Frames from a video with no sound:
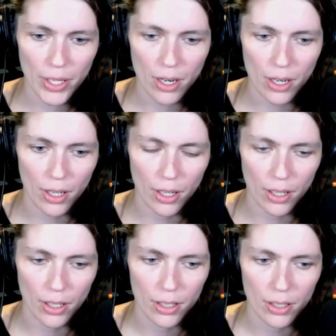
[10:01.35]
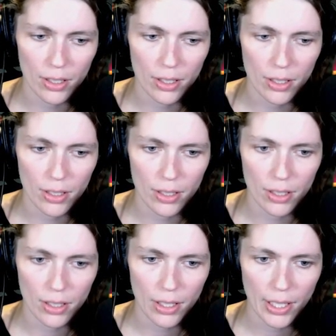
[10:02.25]
are gonna...
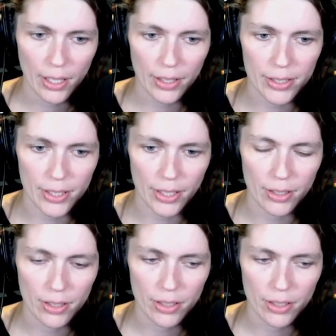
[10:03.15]
Let's see.